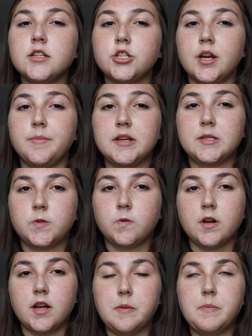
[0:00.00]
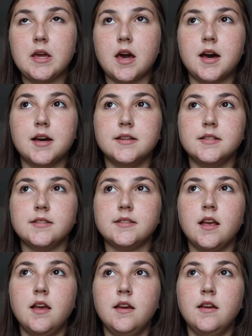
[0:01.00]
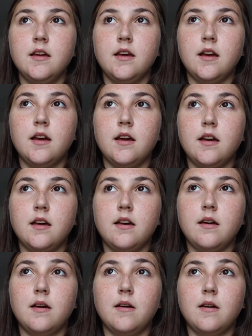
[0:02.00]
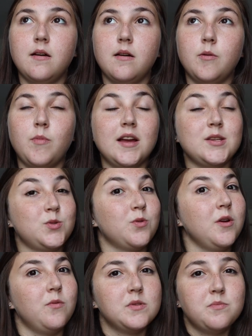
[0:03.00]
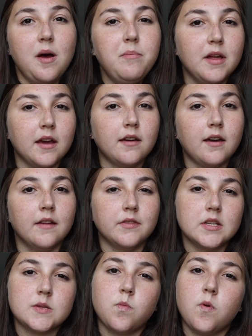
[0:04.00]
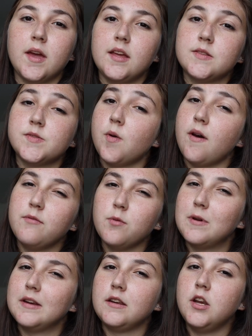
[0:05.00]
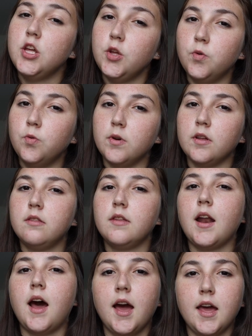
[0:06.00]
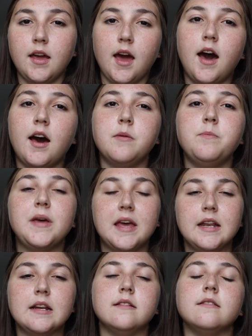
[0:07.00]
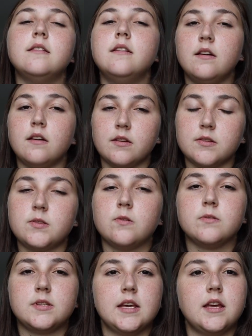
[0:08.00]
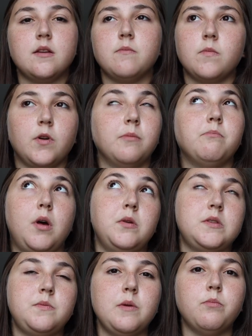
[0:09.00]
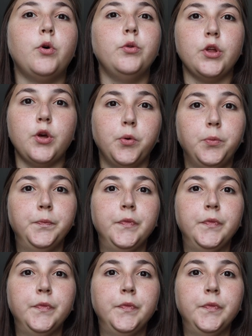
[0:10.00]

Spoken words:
to share my story because my story was public at this point. So everyone knew that I had been assaulted, or most people knew